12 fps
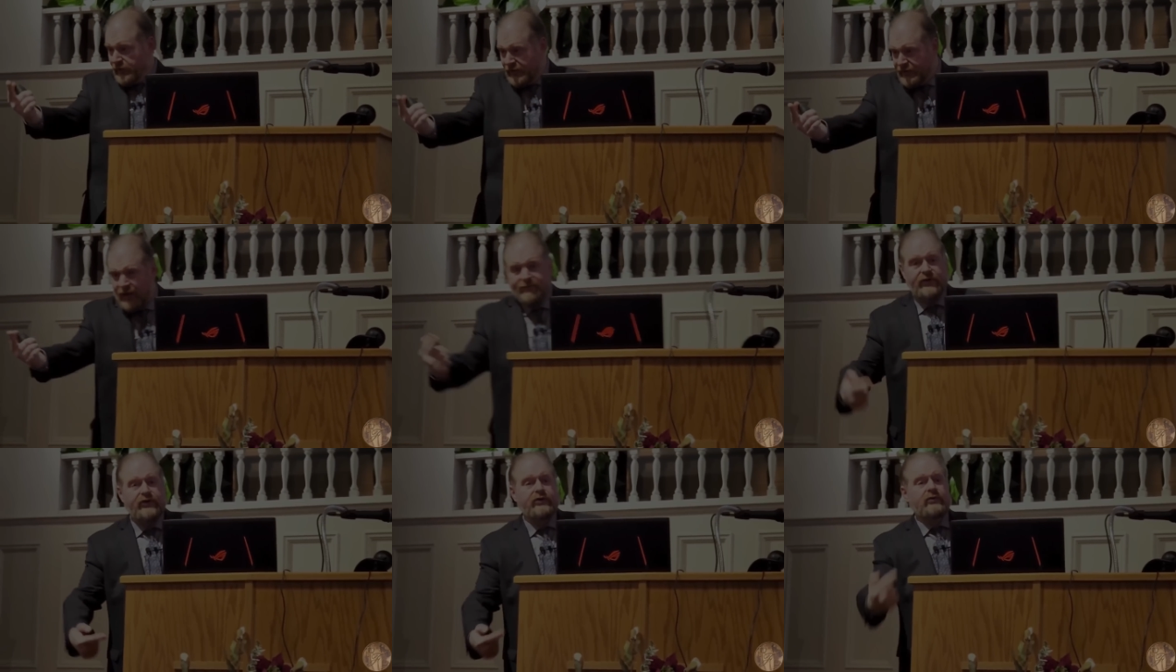willing to
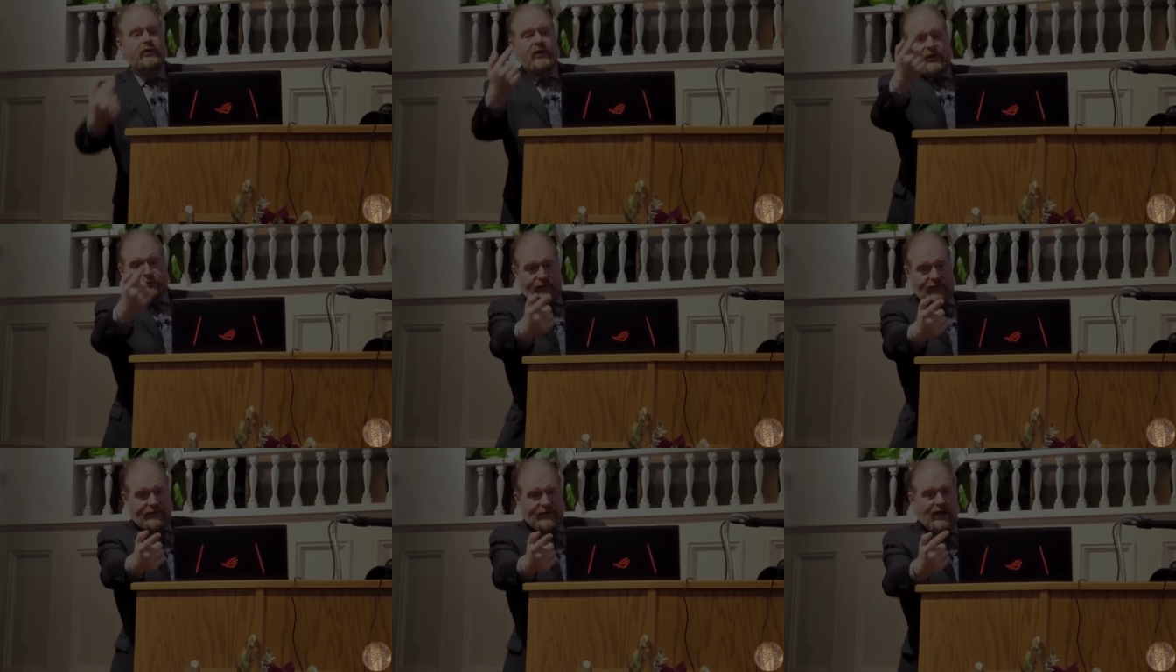die for you,
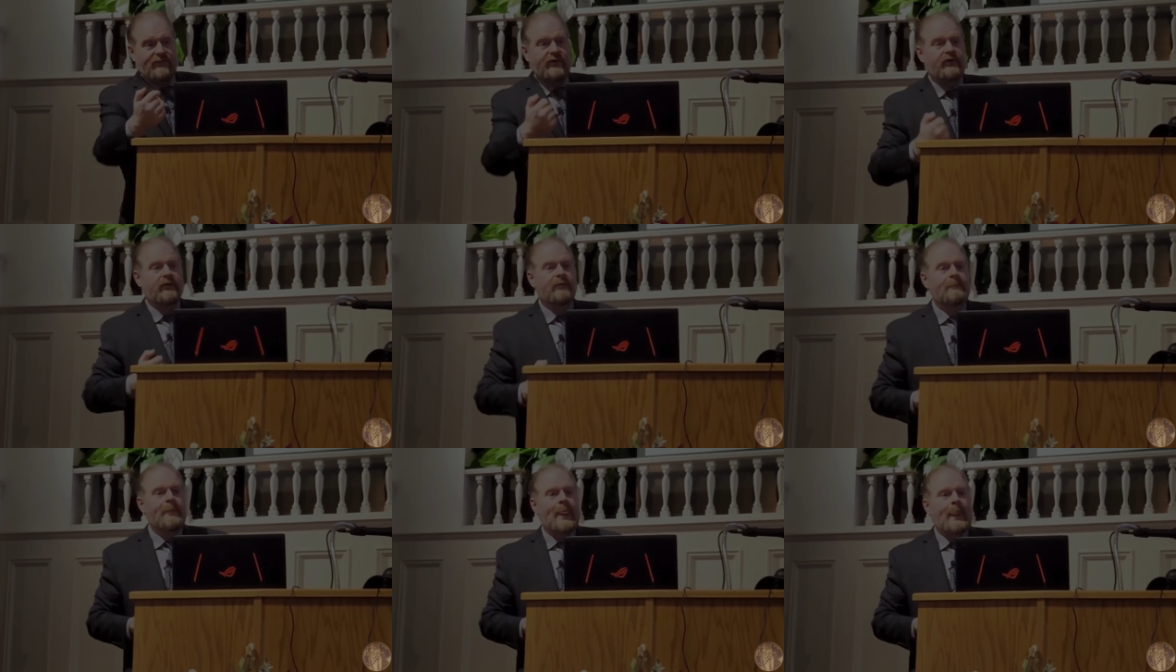willing to die for you.